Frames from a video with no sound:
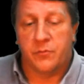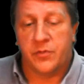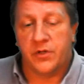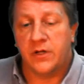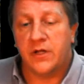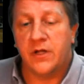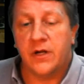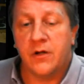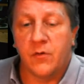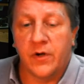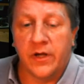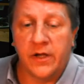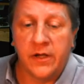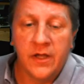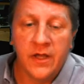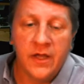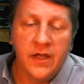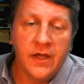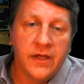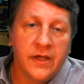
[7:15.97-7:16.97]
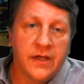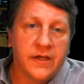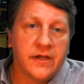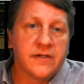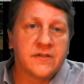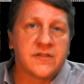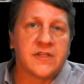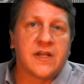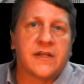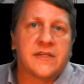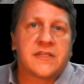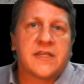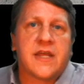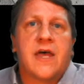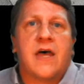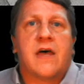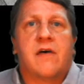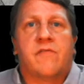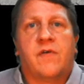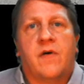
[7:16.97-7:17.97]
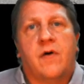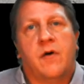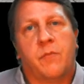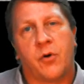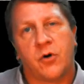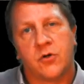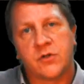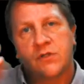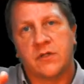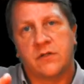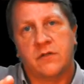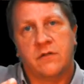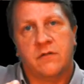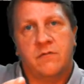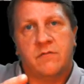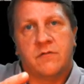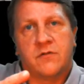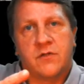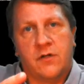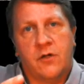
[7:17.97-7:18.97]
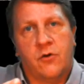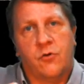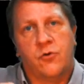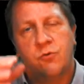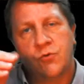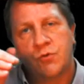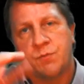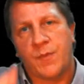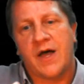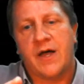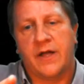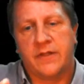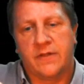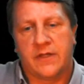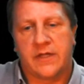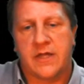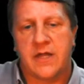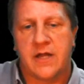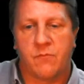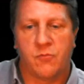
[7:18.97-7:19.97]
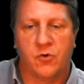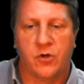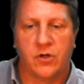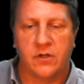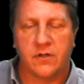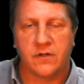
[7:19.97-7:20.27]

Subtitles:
But anyway, it is nice to have a person to know who's behind the camera,